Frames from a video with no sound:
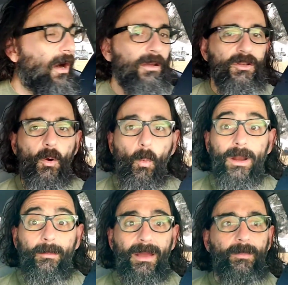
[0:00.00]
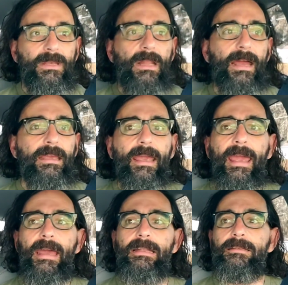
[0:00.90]
you know what it might be like.
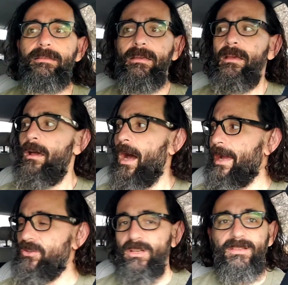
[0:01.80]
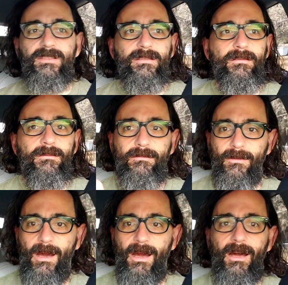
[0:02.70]
And I just
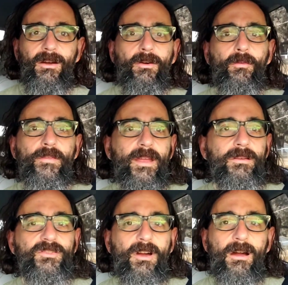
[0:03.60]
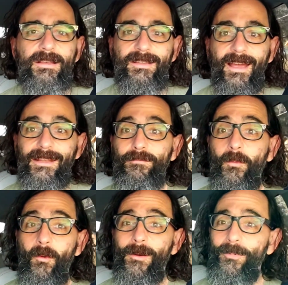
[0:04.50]
over there saw a sign
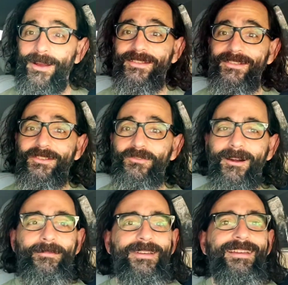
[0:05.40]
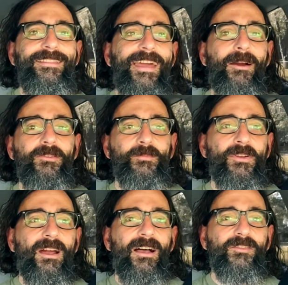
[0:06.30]
for President Trump. That was
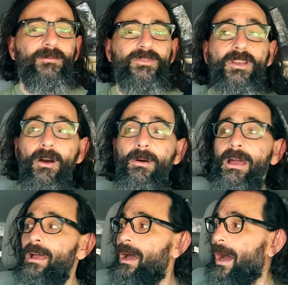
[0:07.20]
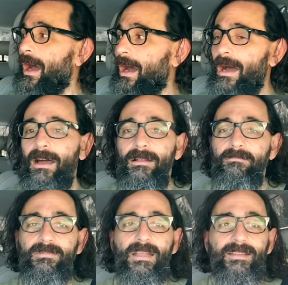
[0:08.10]
pretty awesome. So
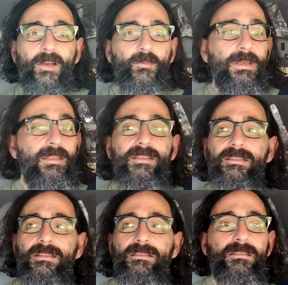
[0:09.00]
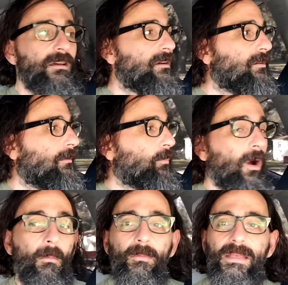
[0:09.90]
it tells me this is
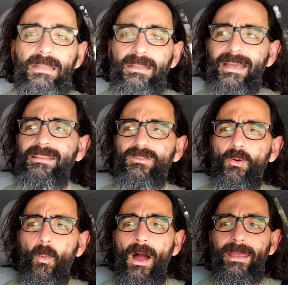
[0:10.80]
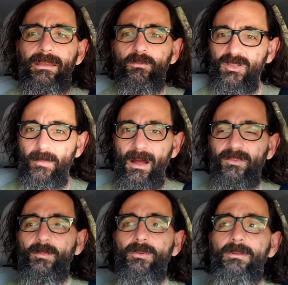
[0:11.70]
probably a nice, quiet,
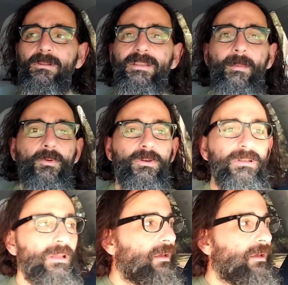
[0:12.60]
responsible neighborhood.